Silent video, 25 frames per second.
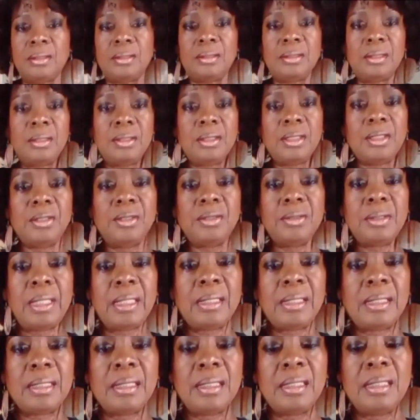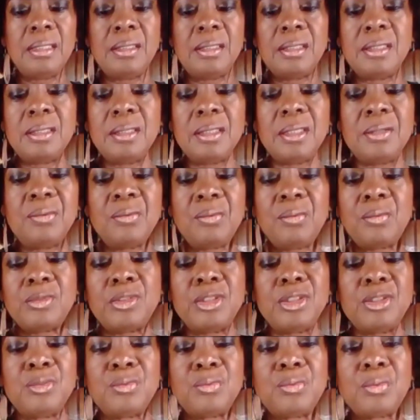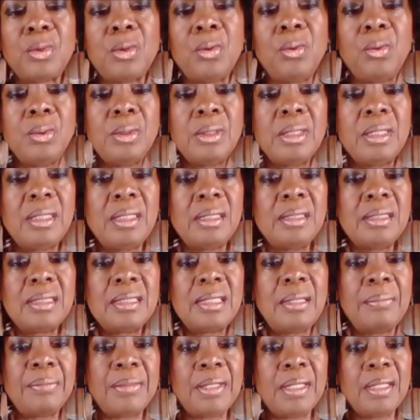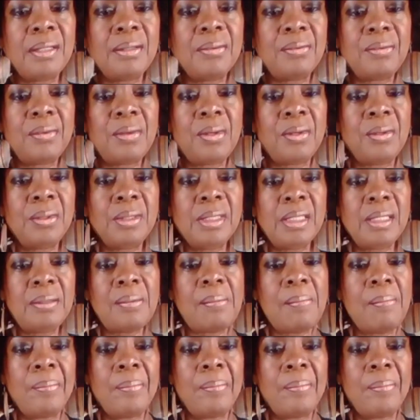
So you can do like this. You can just roll it in something. Roll it.